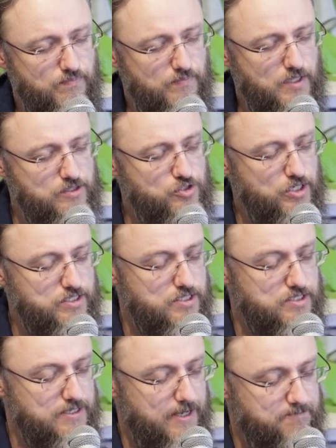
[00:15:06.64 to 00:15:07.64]
In
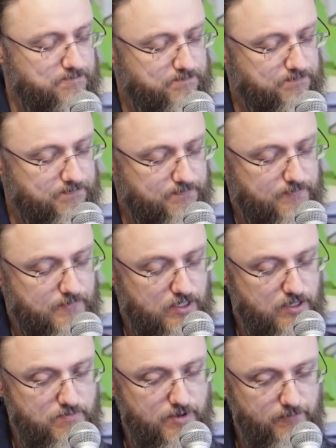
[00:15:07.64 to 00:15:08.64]
Jesus' name,
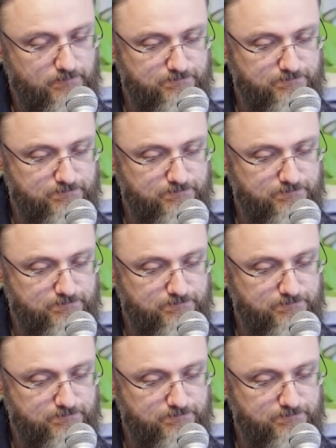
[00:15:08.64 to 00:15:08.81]
amen.